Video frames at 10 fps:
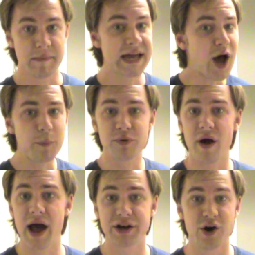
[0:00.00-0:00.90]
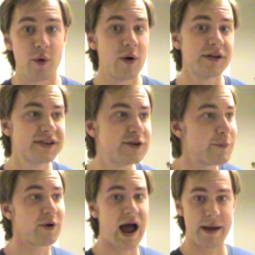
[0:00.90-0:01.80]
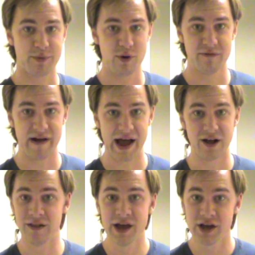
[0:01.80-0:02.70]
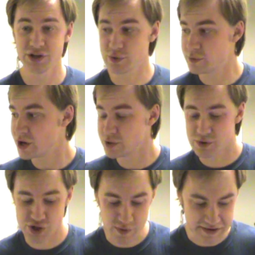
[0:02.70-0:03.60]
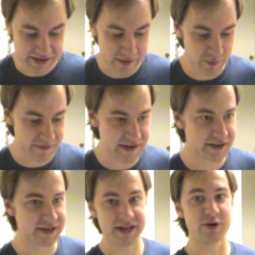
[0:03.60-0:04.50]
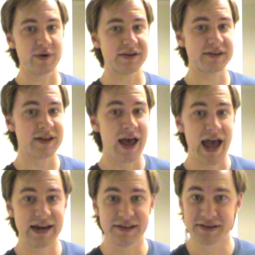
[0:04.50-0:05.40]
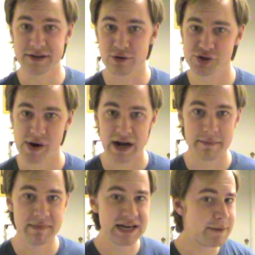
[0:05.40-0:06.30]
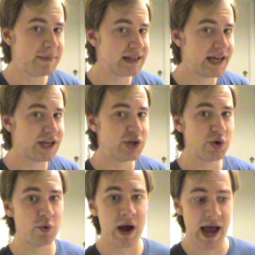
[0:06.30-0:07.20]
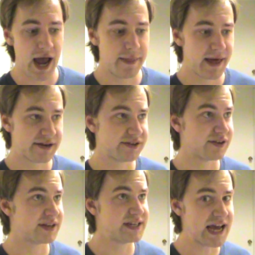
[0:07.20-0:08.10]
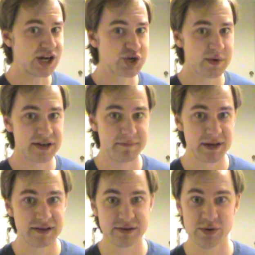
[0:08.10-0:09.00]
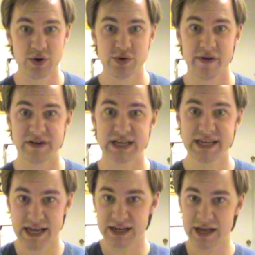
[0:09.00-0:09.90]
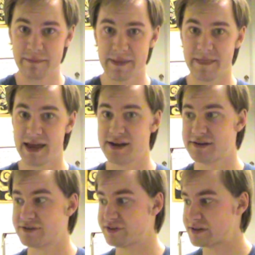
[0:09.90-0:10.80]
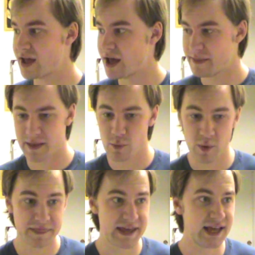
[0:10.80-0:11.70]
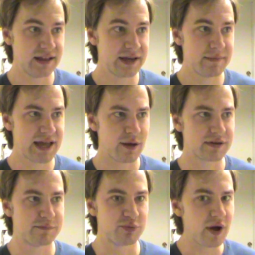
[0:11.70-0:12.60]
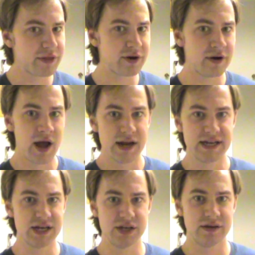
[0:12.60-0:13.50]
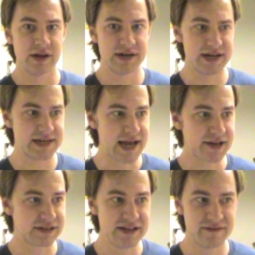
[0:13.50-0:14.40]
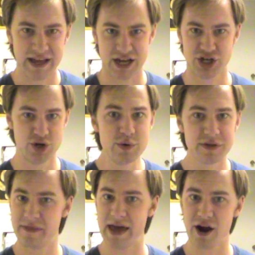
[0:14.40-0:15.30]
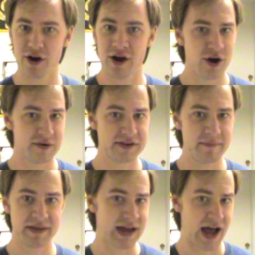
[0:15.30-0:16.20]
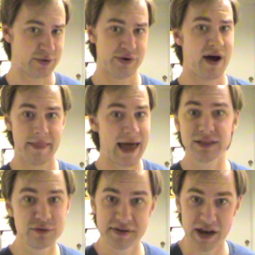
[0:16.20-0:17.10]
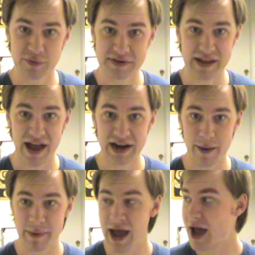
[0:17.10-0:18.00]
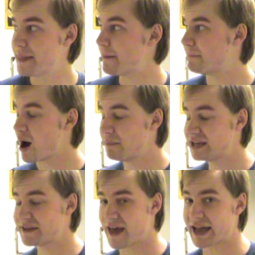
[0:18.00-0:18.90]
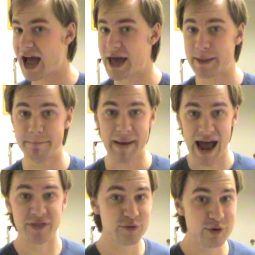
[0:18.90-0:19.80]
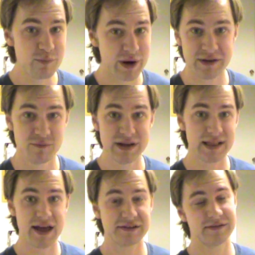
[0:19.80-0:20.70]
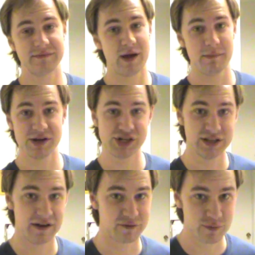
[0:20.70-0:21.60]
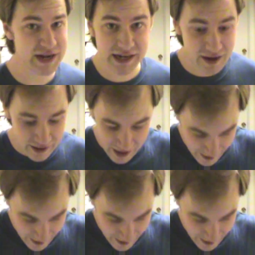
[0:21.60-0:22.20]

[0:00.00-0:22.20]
Miguel Prado, super high profile. You trust him with these secrets and he's still trying to manipulate you, and that's just dangerous because you know you have to kill him, and then it's just that with killing Miguel's brother, didn't Dex leave like a tooth there or something? I don't know how that loose end was tied up. And then pummeling that guy in the bathroom when he realized how much he loved Rita,